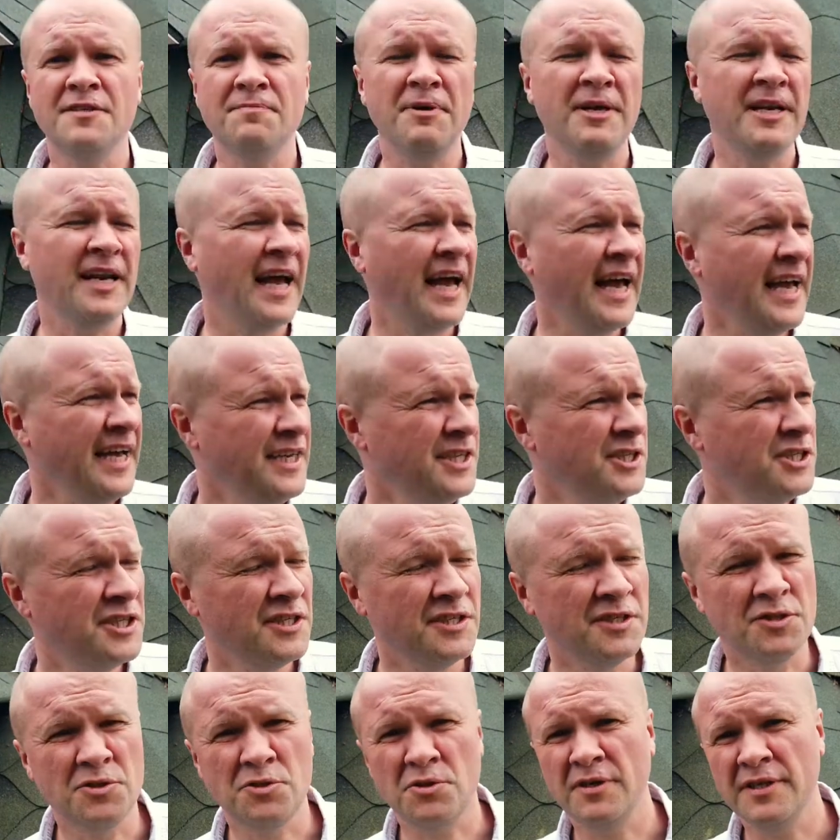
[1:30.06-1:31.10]
spent
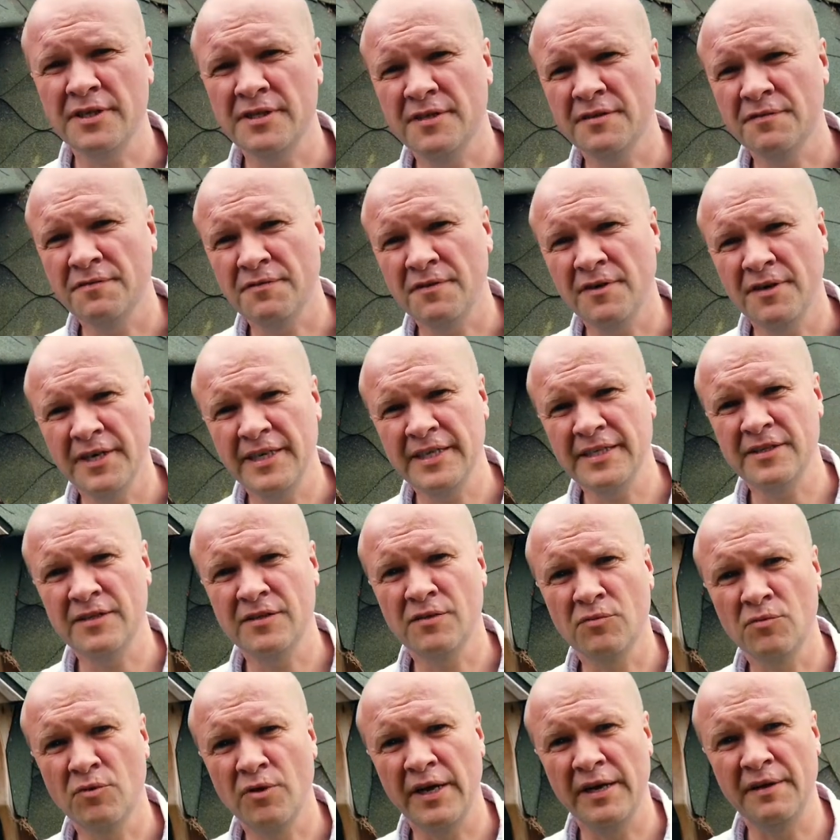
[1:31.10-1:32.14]
ages trying to find
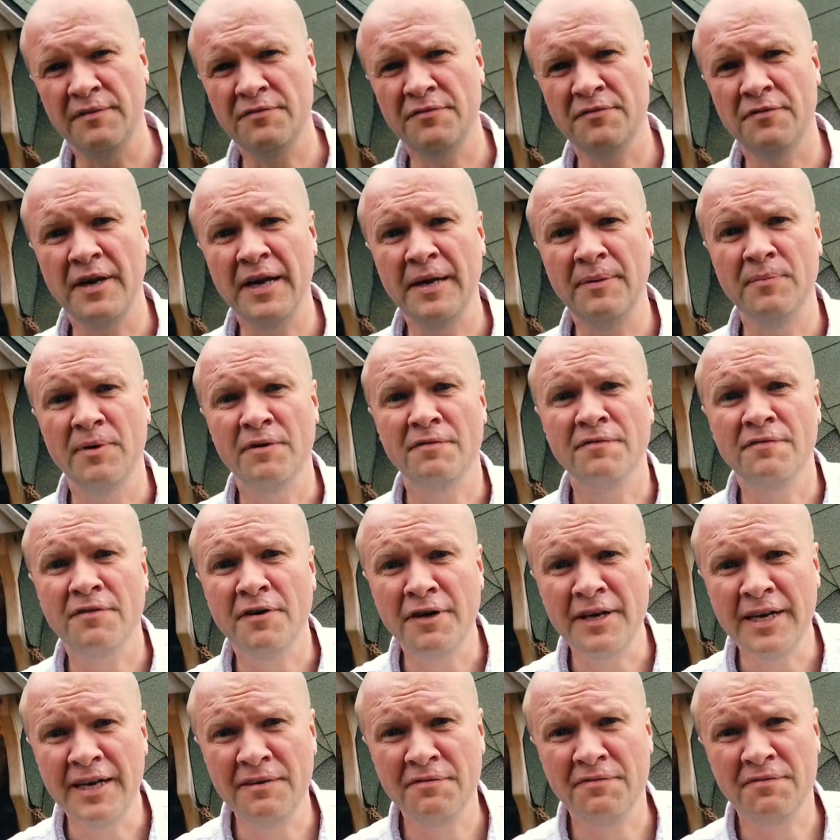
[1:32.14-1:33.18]
the right frame. I
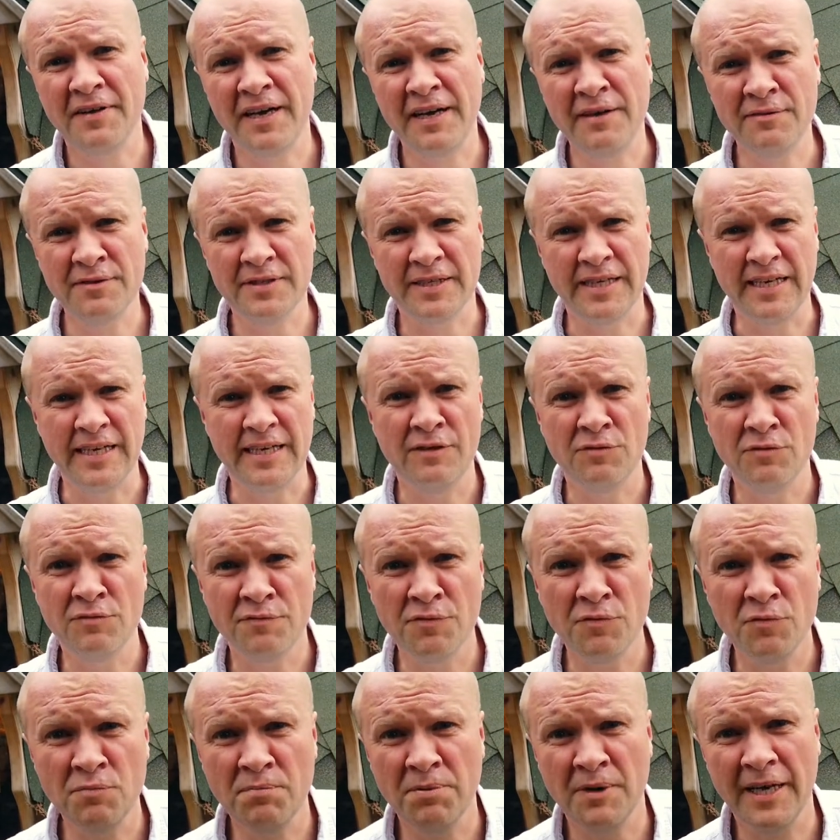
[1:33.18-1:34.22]
finally found it in, of
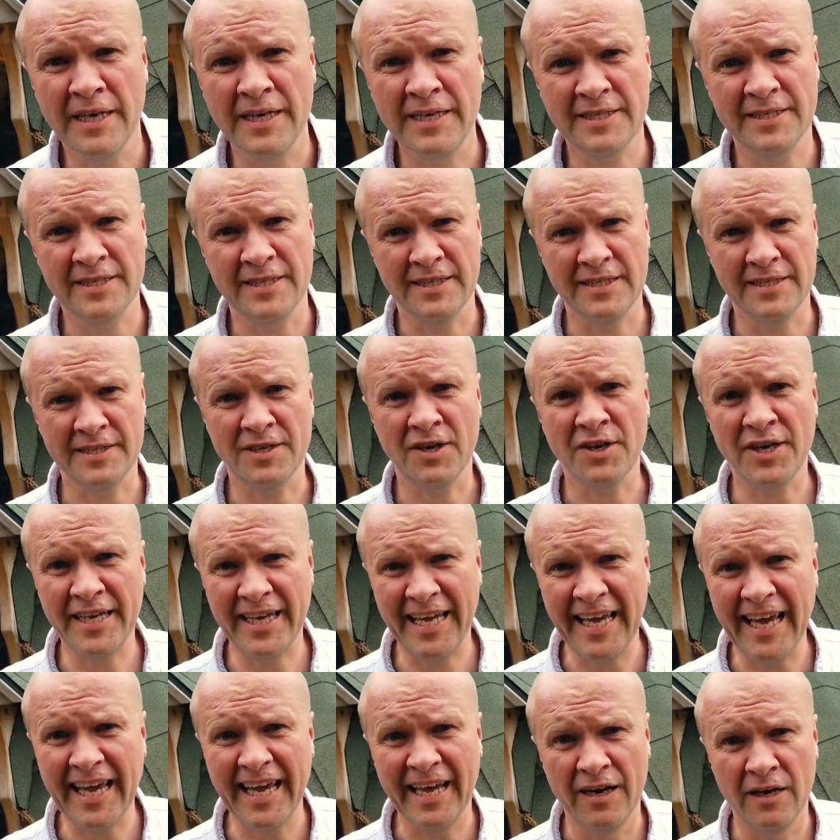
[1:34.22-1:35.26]
all places,
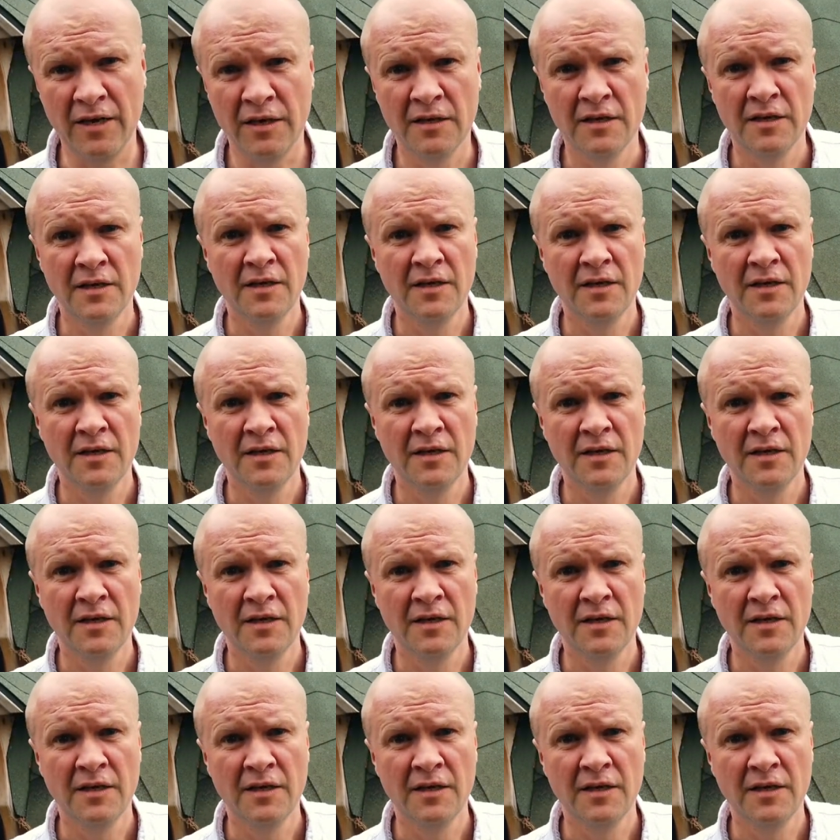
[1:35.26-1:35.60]
IKEA.